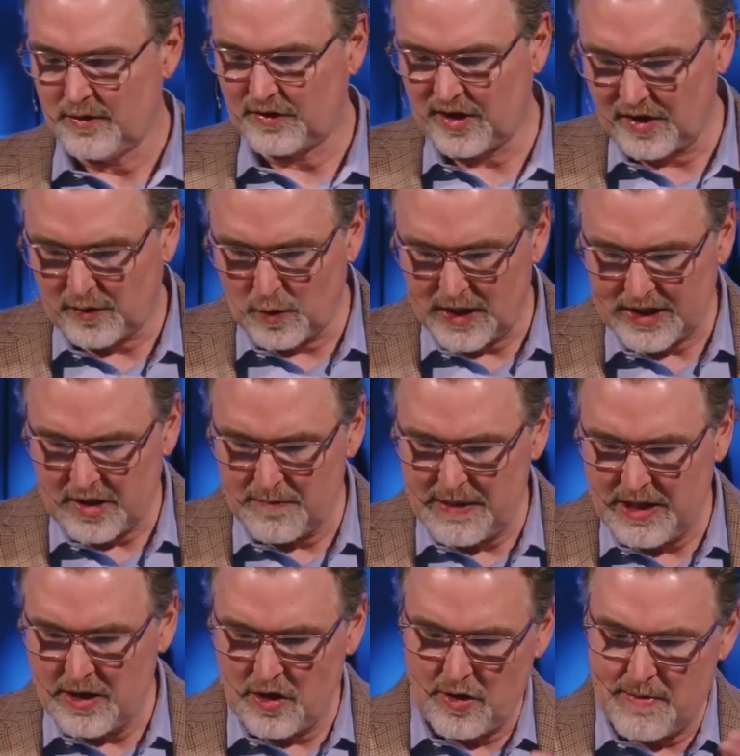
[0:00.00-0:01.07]
Since what can
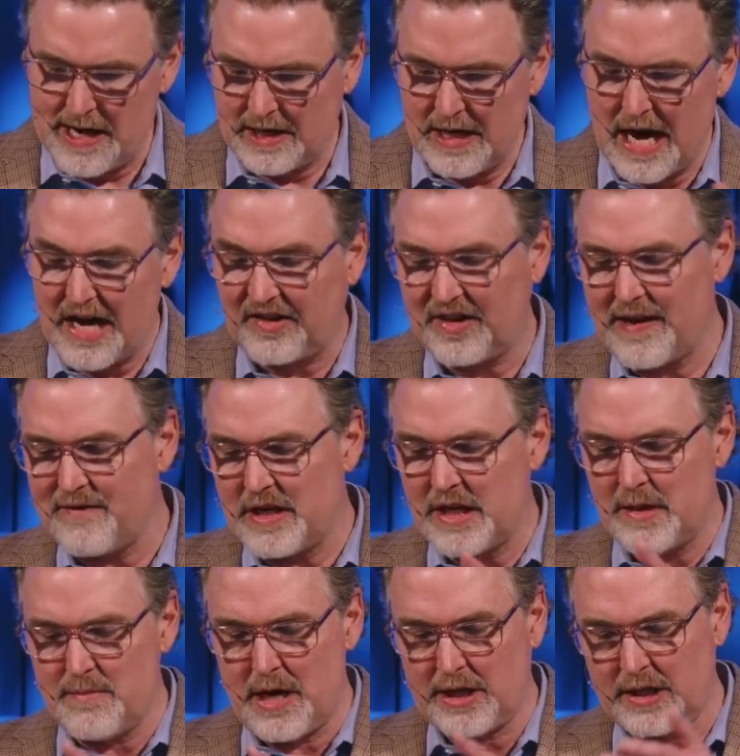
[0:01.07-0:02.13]
be known about God is
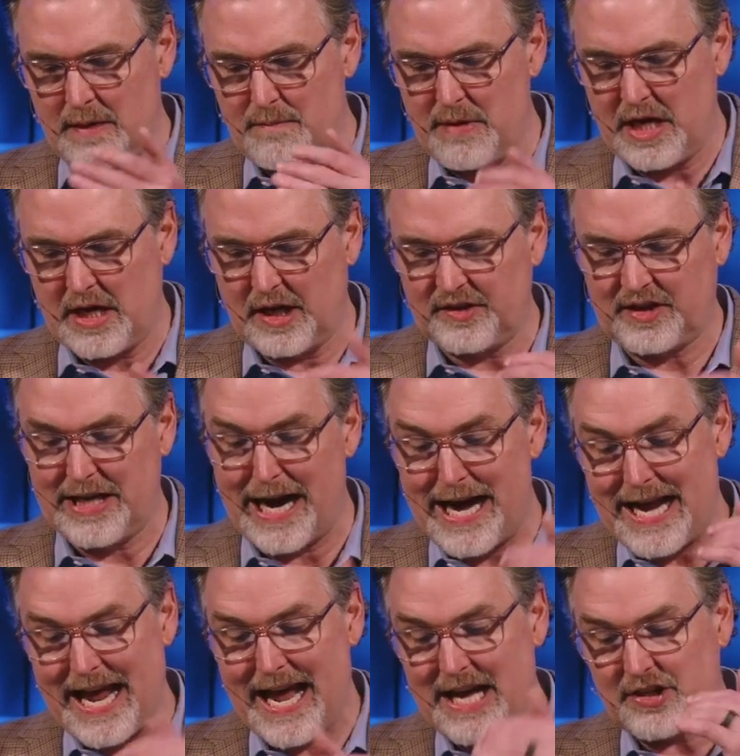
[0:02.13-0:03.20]
evident among them because
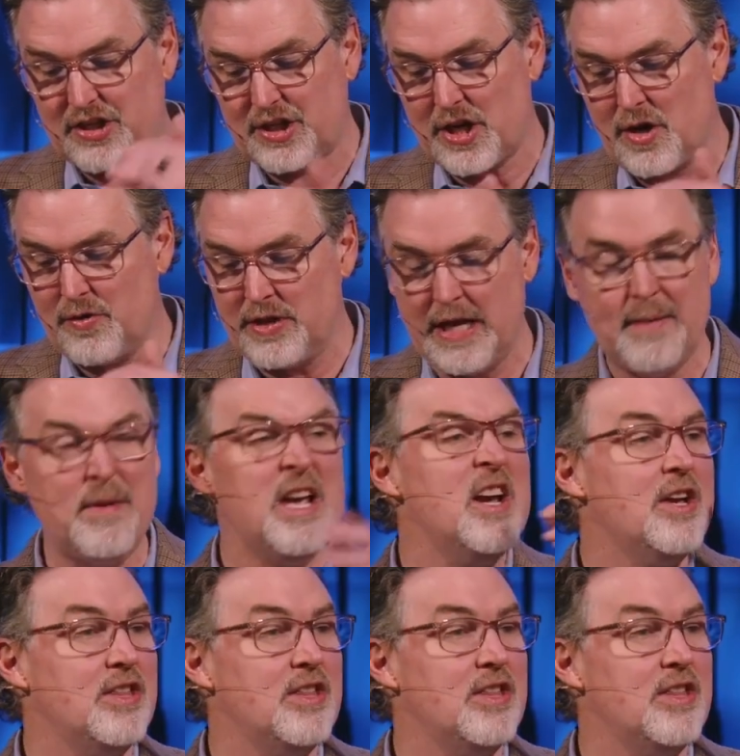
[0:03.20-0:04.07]
God has shown them.